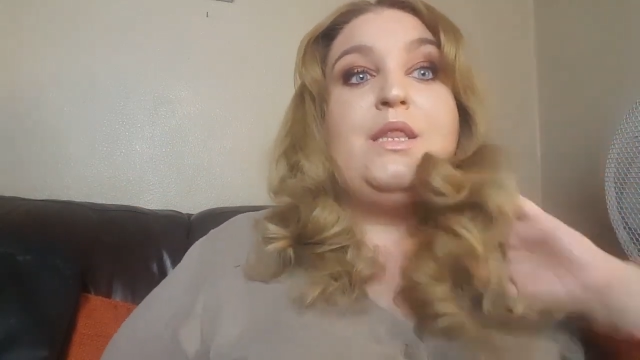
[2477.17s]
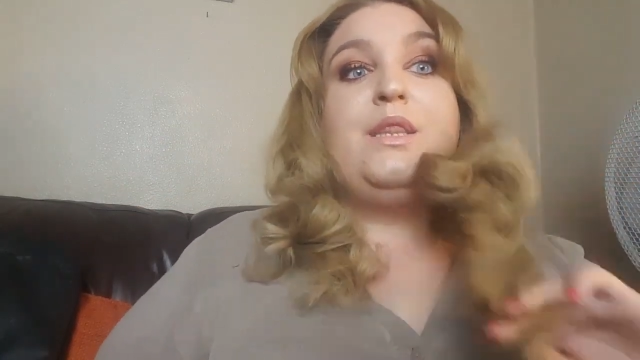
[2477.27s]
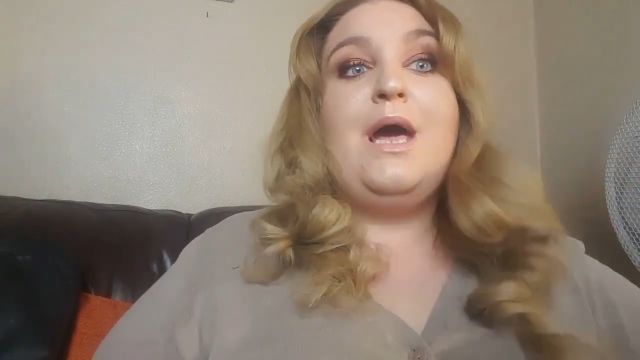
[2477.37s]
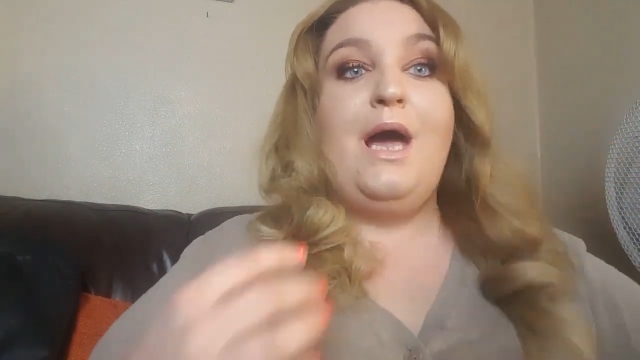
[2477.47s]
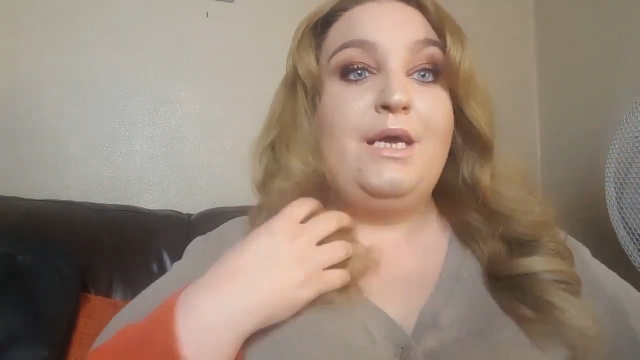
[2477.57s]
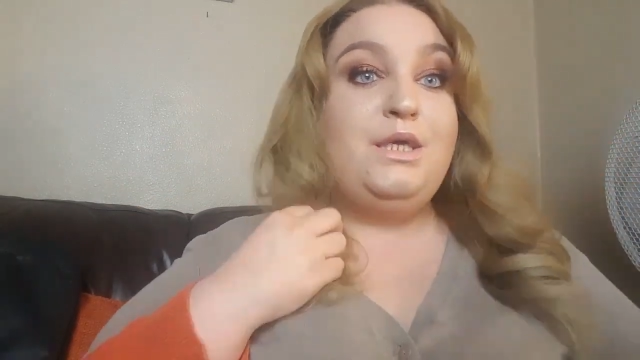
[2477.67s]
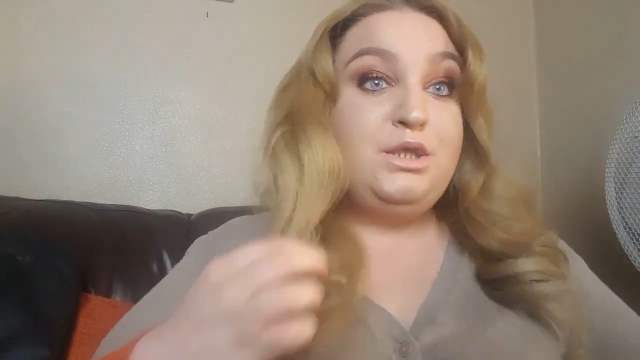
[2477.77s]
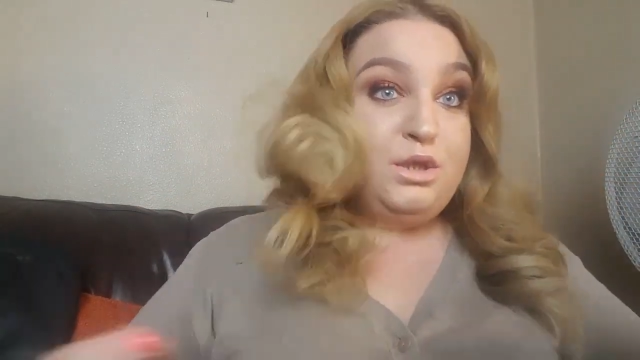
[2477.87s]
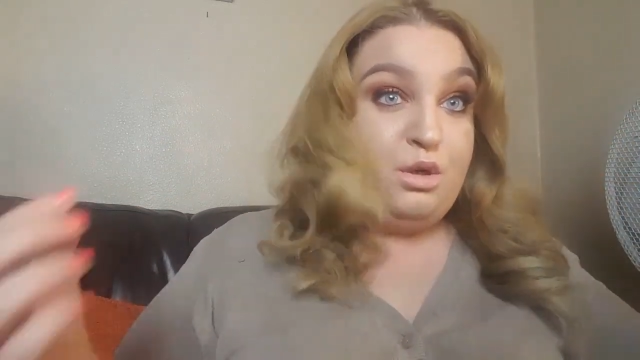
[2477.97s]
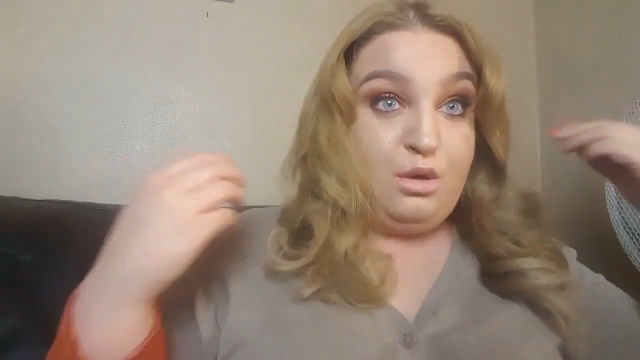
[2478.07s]
And that
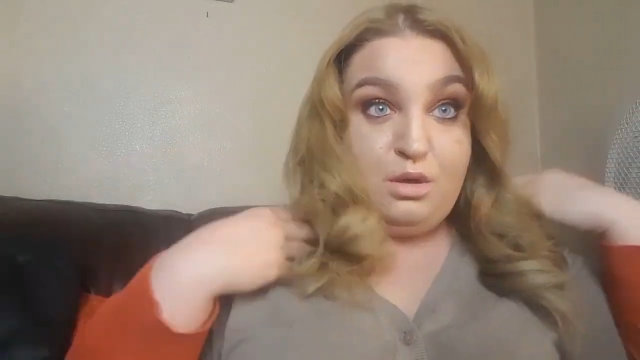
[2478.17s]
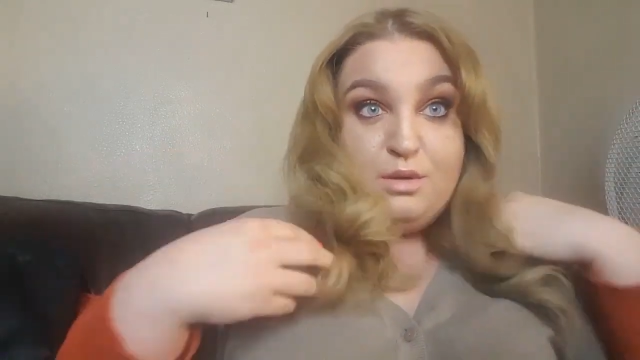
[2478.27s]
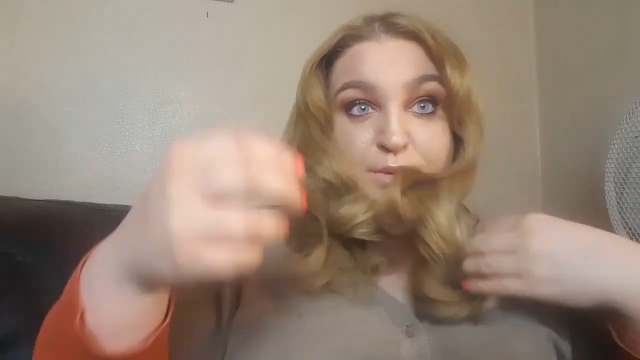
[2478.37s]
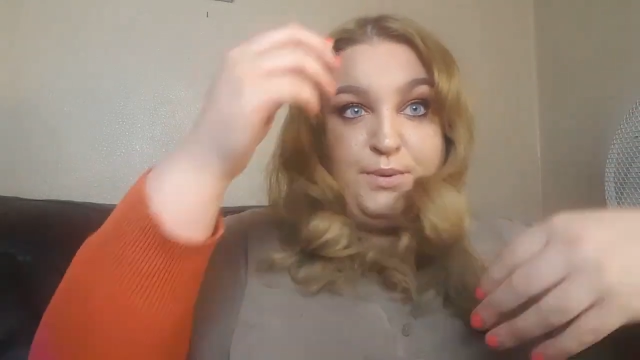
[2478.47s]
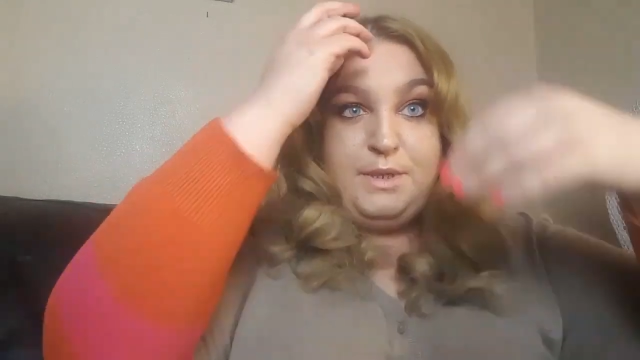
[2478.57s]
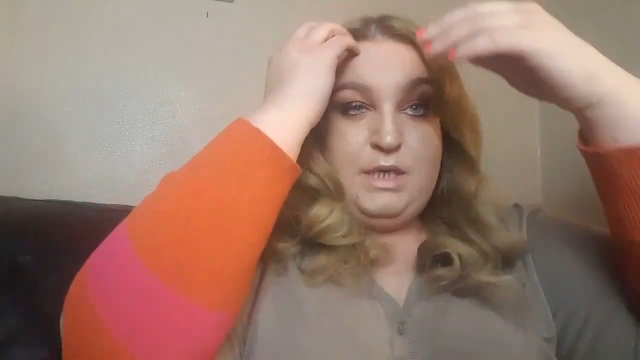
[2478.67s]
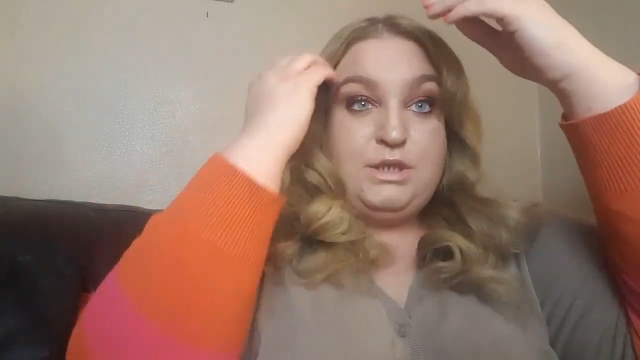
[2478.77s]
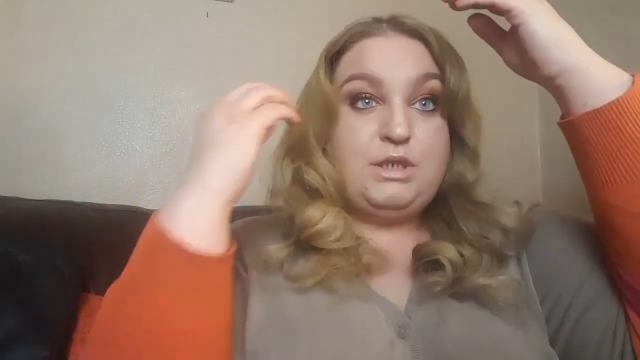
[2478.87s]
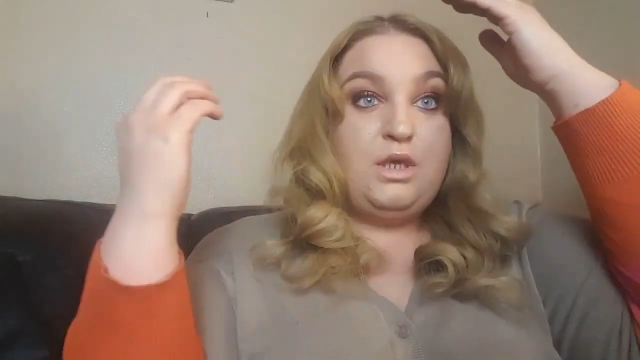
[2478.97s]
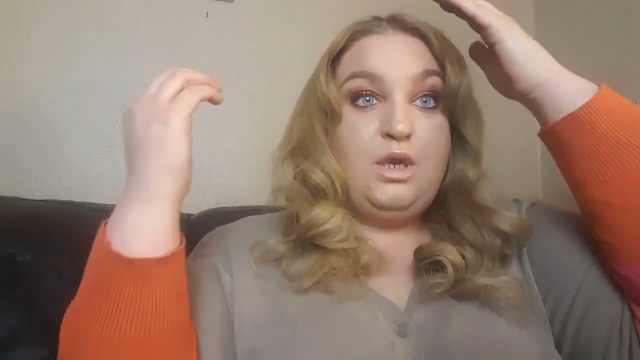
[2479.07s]
is your
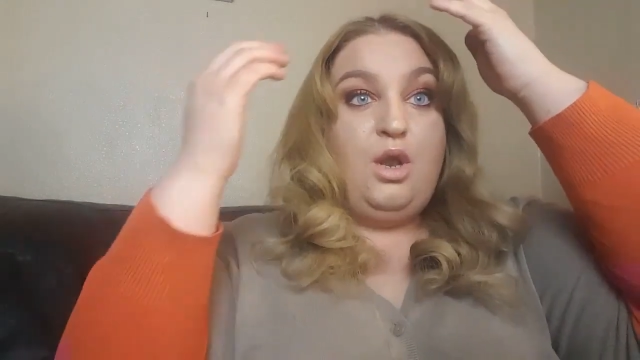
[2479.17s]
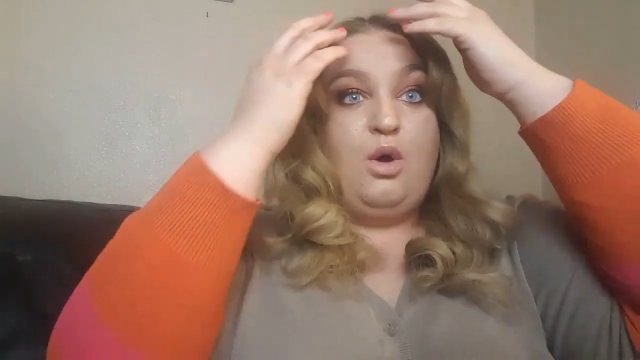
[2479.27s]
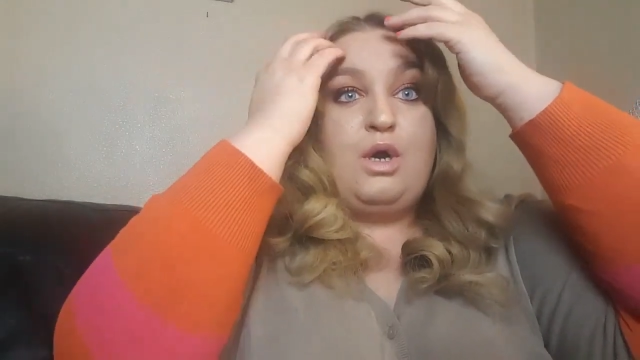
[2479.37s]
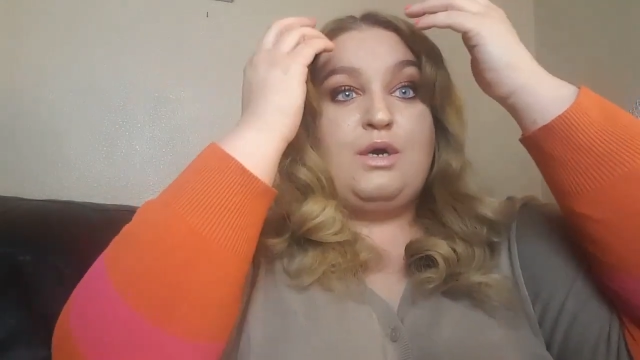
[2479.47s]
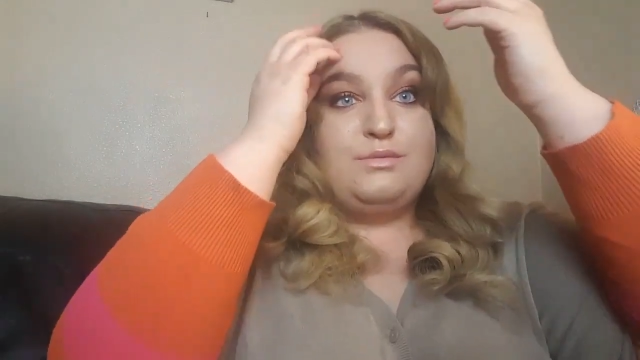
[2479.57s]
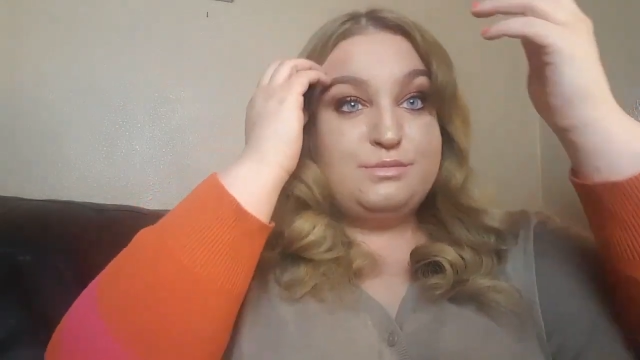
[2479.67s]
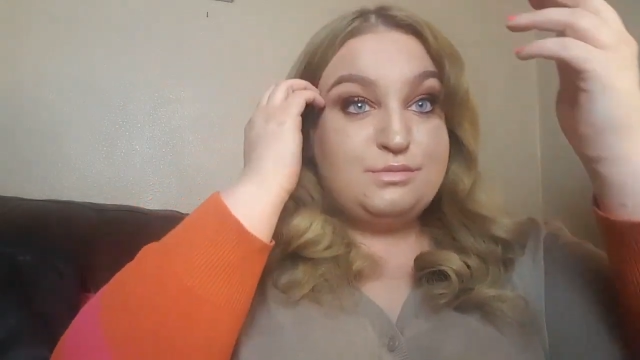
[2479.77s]
finished look.